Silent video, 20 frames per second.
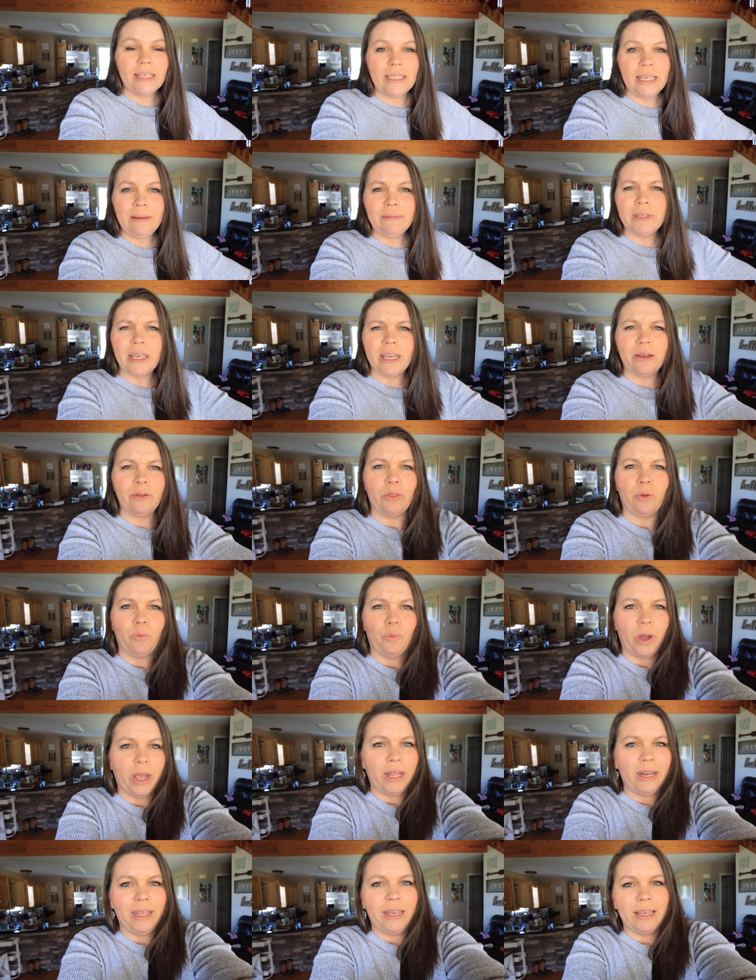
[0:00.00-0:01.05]
it seems like the
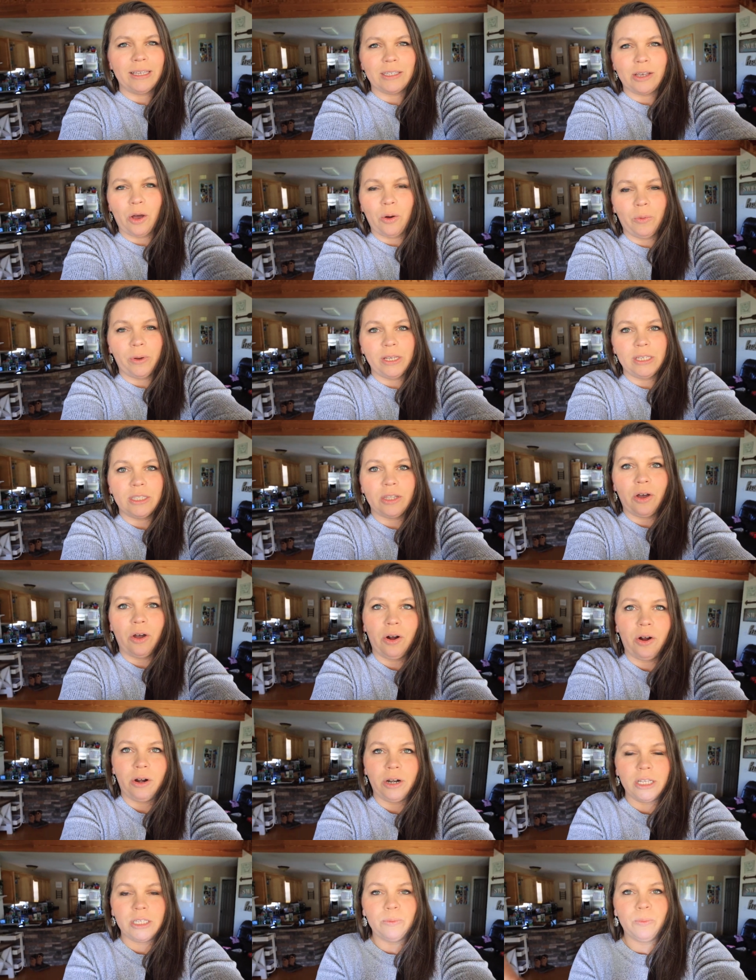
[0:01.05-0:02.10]
waiting is always the
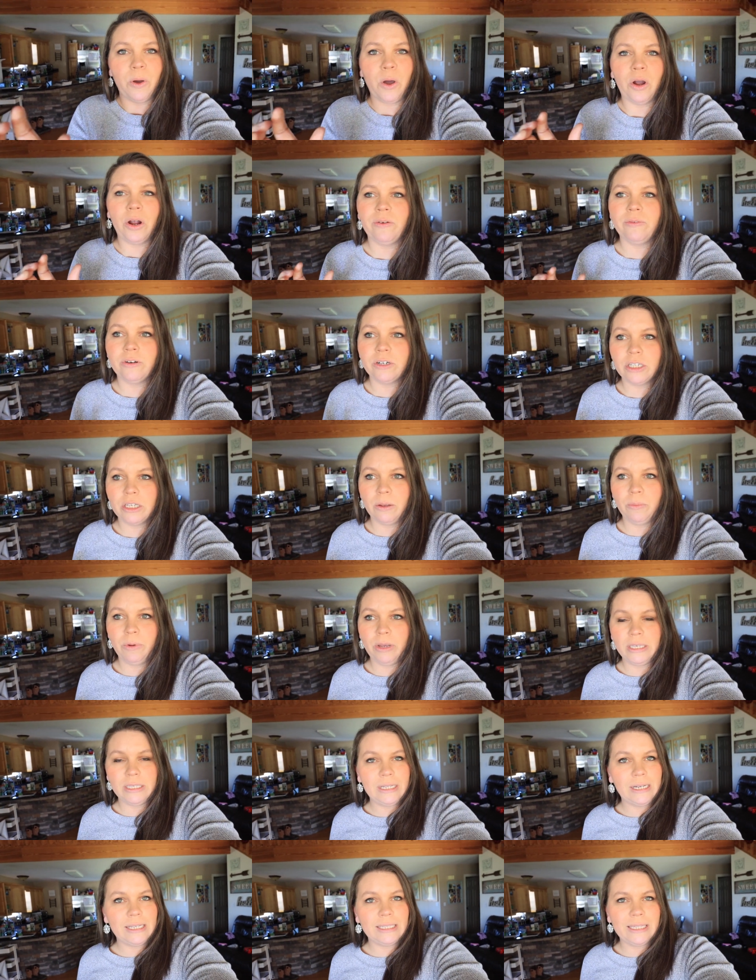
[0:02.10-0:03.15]
hardest part for some
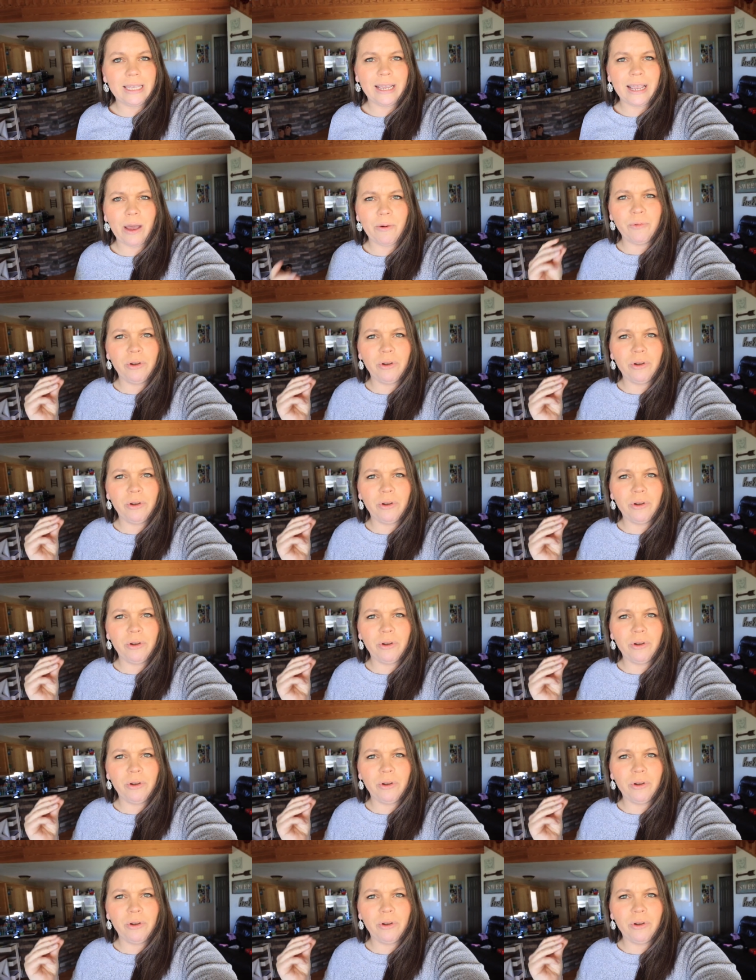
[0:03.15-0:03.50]
reason it's like